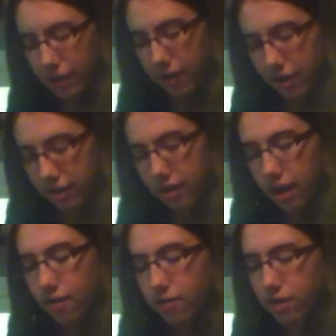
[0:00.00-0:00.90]
areas
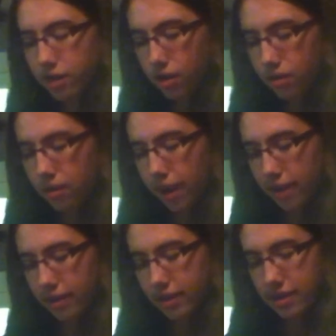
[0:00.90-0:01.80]
of the
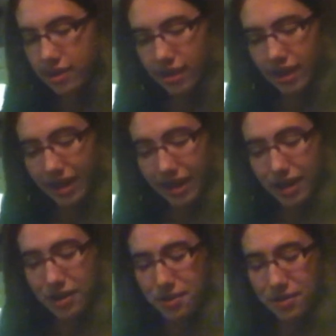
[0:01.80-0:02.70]
lowlands in the
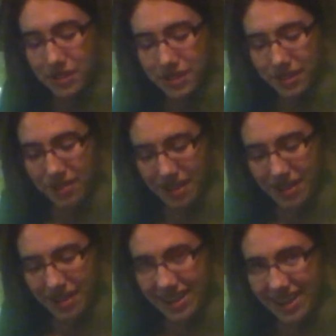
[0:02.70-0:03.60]
Canadian Cordillera.
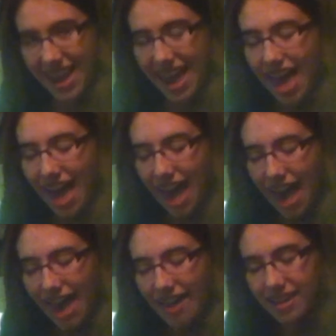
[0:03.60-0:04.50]

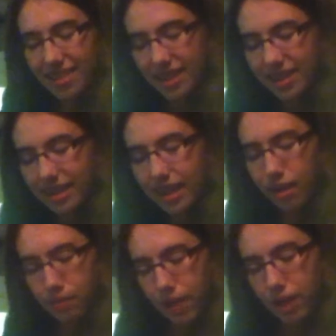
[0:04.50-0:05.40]
And this
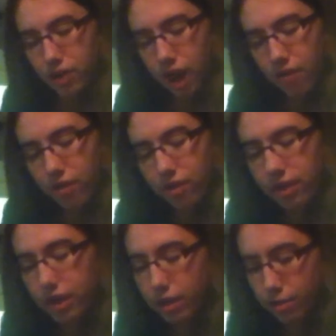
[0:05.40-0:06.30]
can make travel
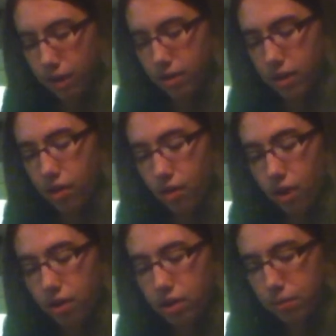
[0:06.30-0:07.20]
east-west
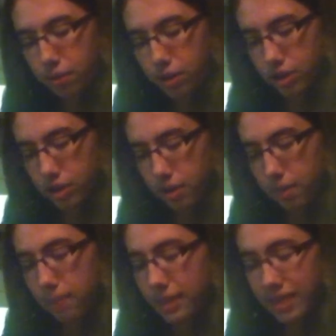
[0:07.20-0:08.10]
across the region,
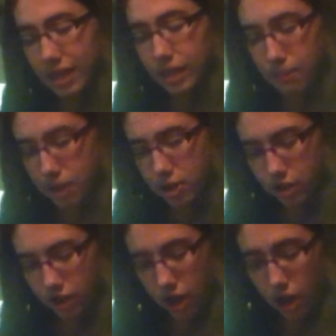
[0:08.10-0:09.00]
BC
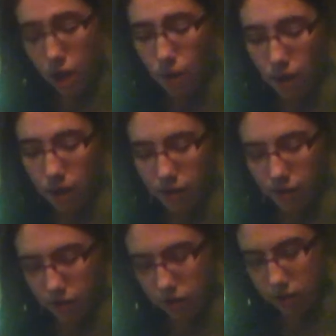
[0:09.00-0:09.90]
especially, quite
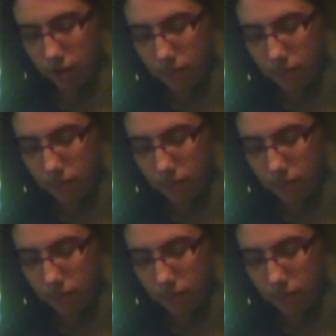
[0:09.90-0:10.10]
difficult.